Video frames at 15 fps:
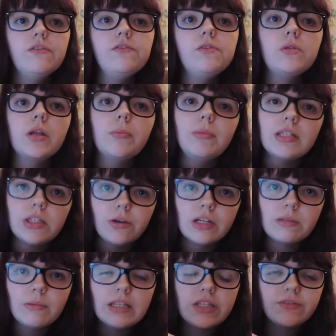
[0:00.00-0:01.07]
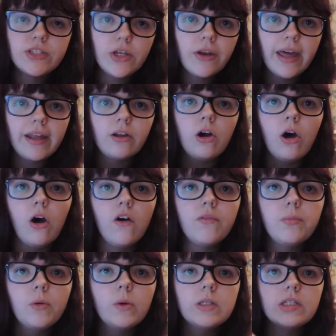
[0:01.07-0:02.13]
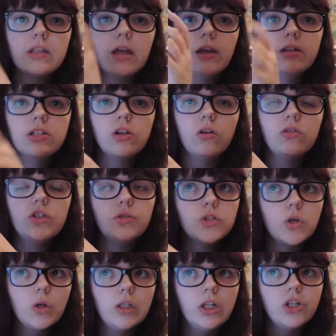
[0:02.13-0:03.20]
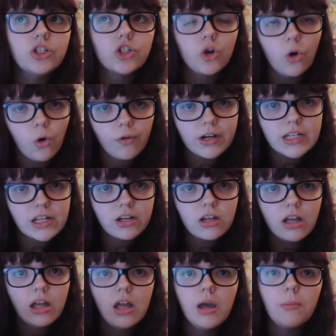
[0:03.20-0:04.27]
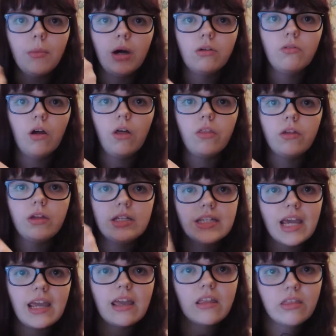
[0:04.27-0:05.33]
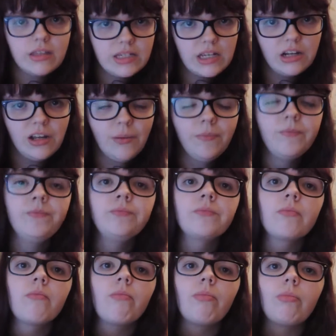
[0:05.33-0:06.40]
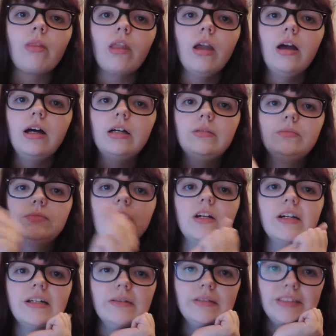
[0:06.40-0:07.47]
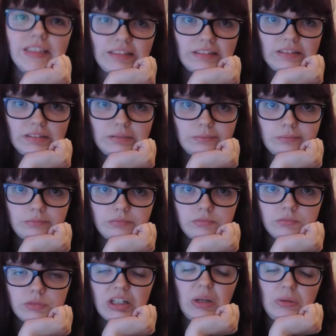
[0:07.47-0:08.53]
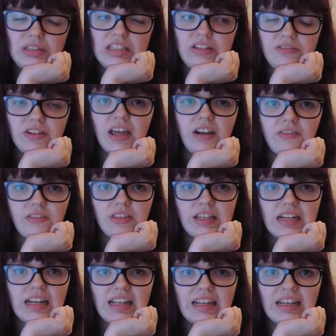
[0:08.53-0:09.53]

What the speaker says: food can be so expensive. Because I only had a half board, so that entitles you to a lunch or a dinner, but I'd rather take the dinner. I wasn't a fan of the